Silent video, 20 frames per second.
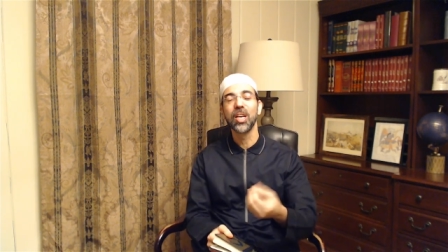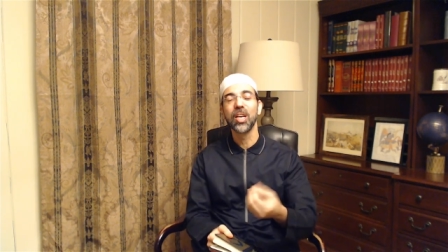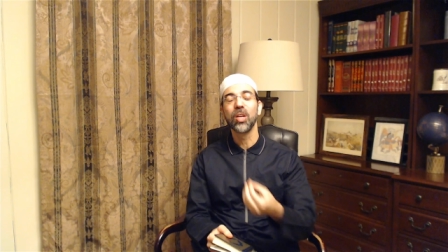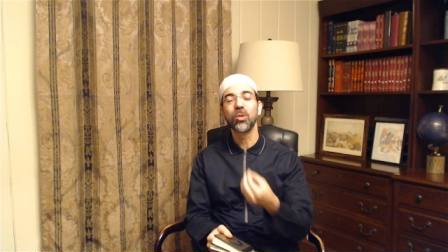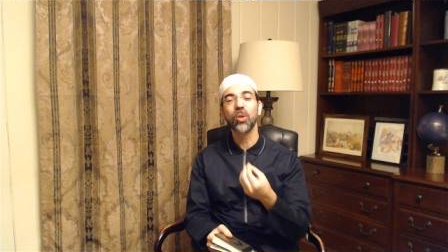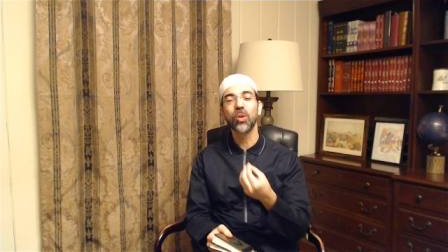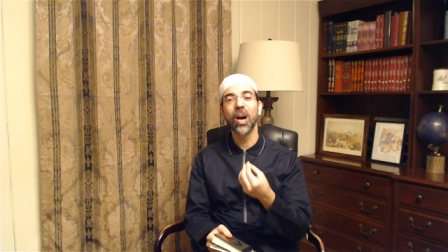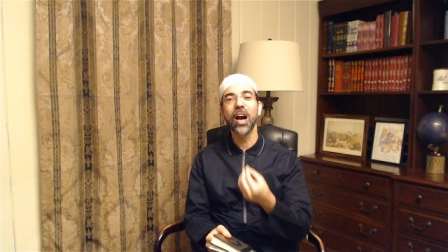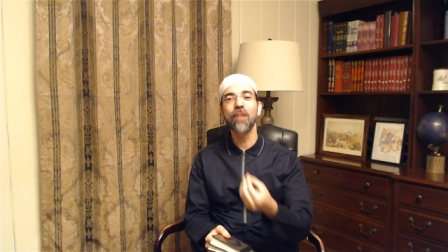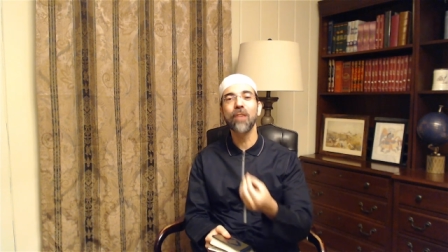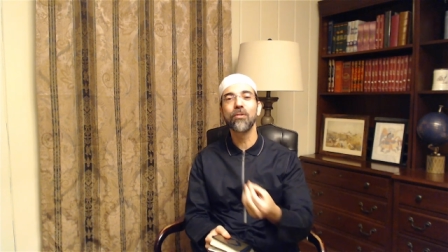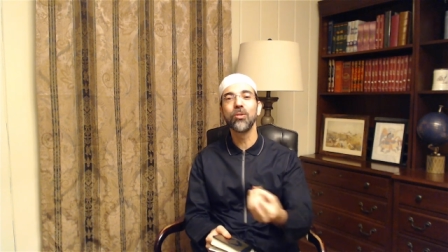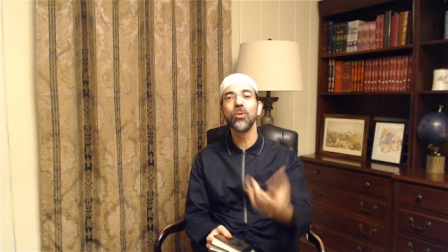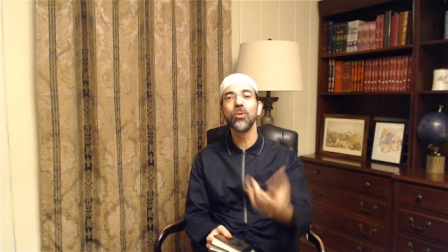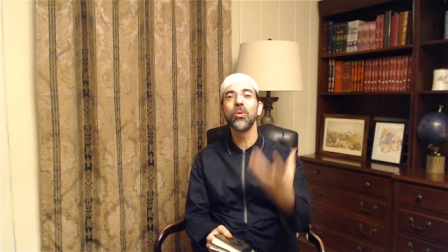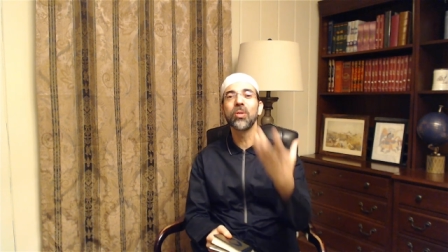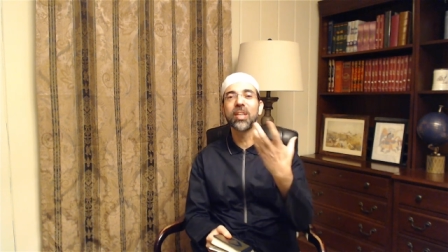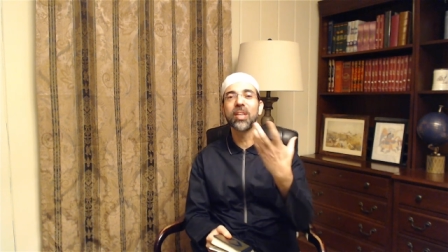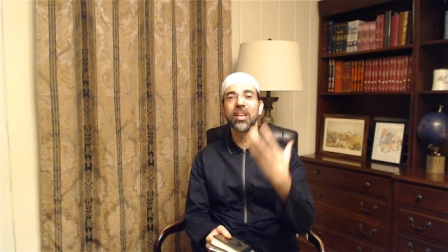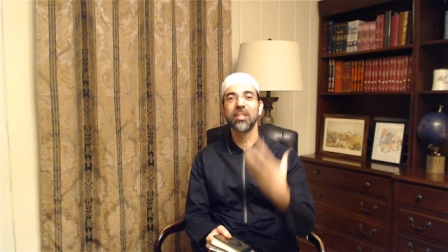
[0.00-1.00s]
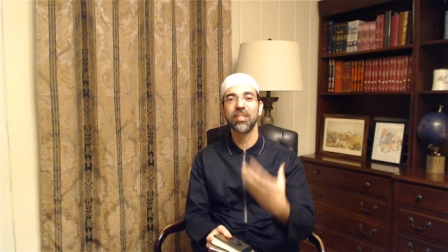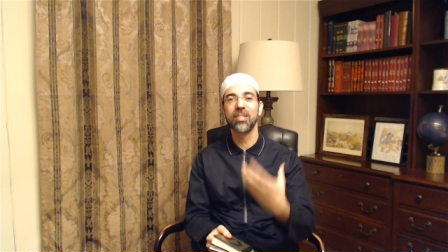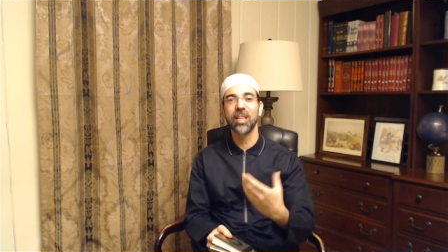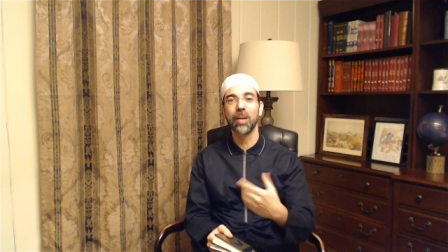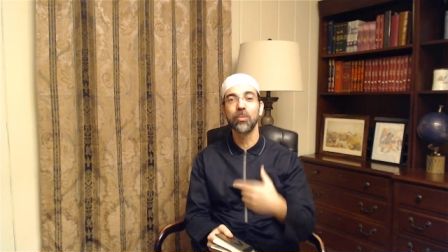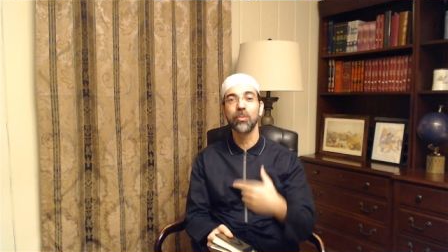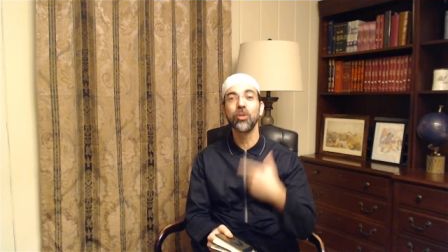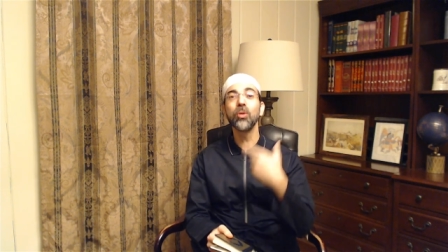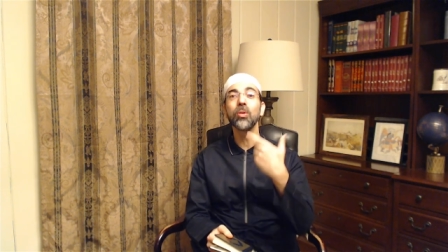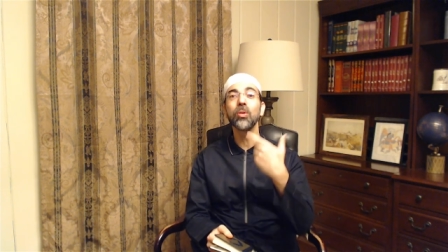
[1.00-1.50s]
to have nur in
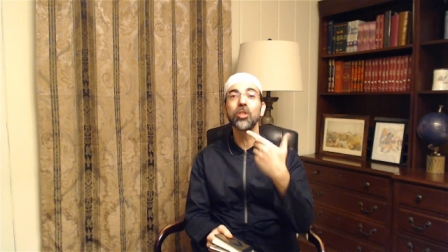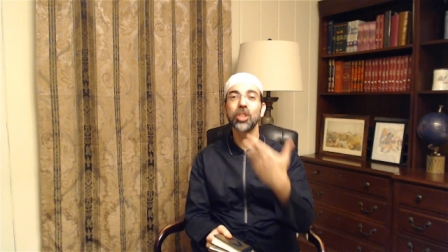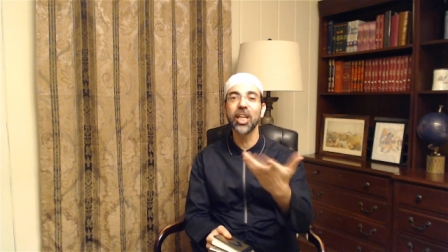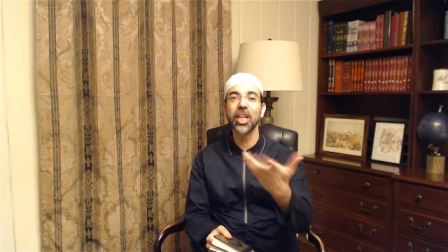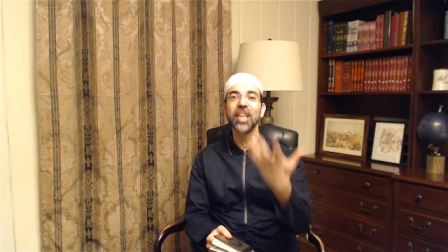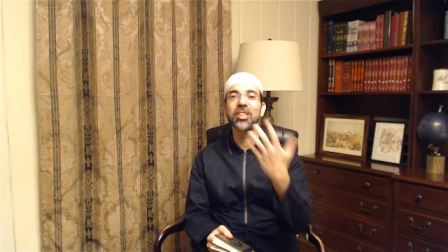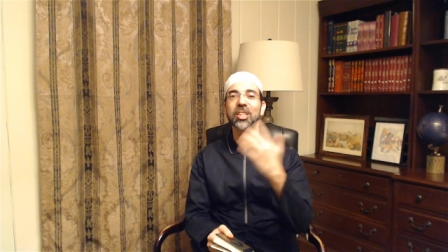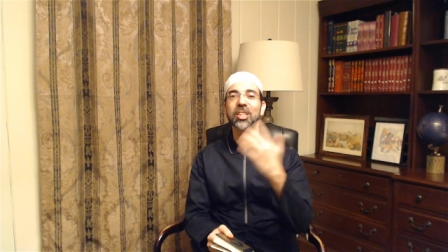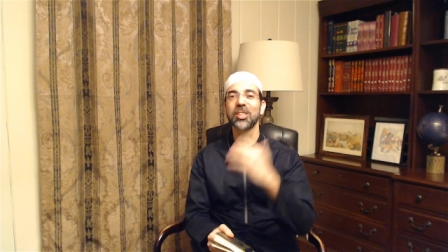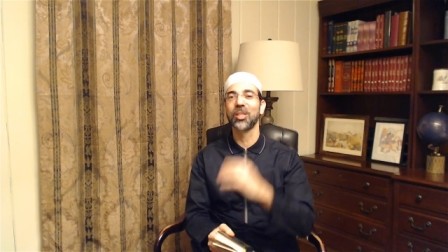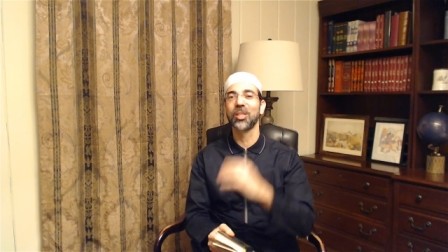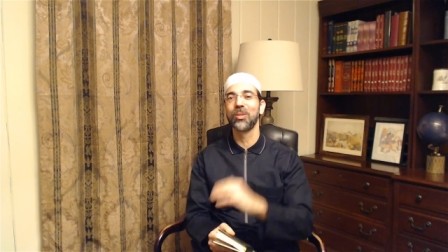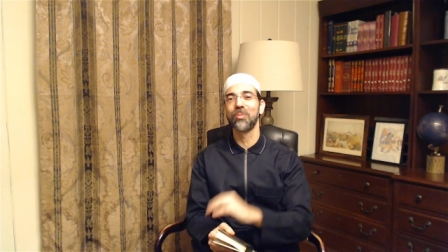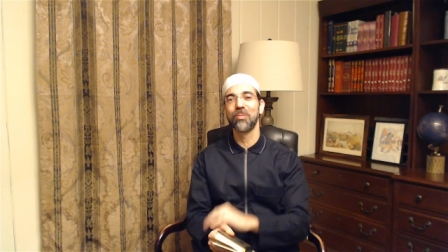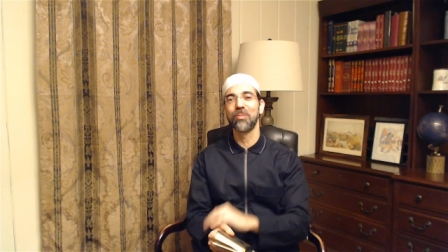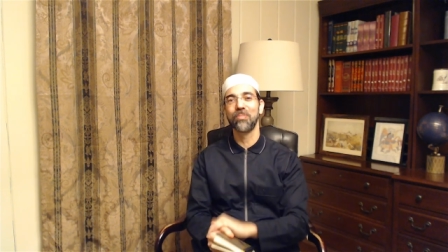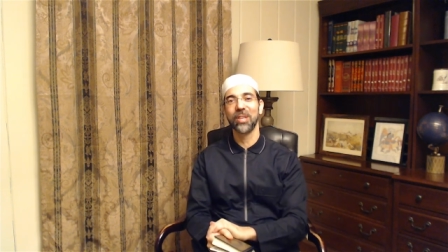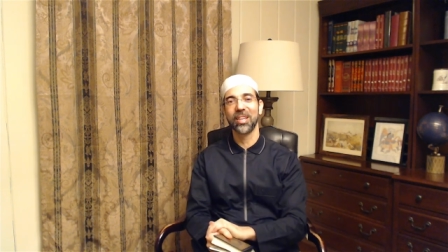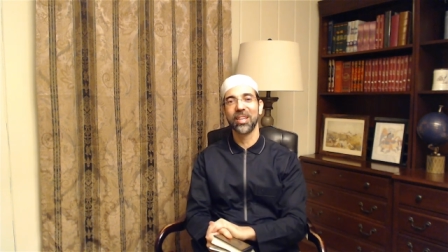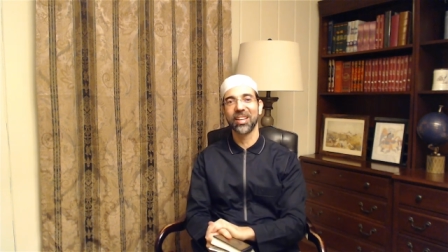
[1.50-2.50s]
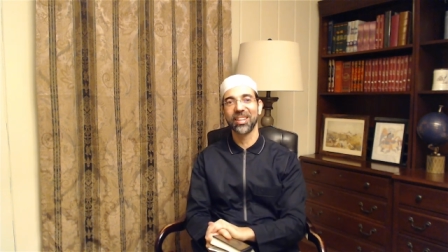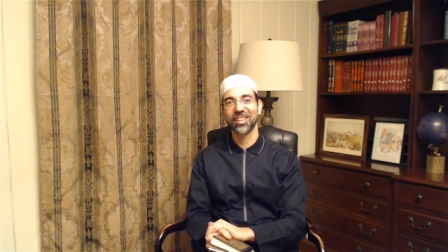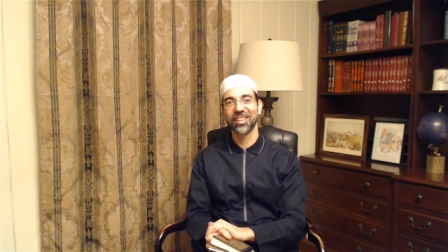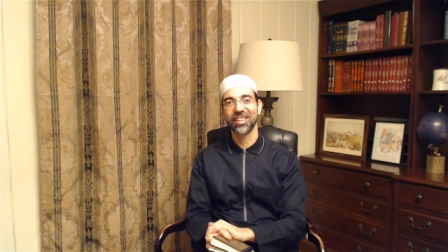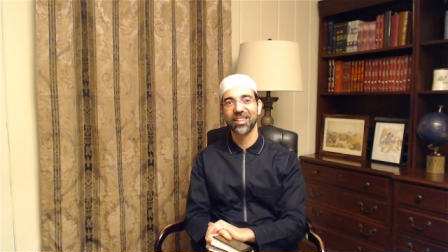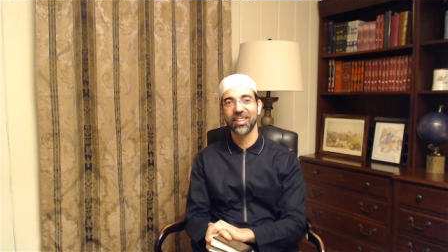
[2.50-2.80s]
them. You'll change as a human being.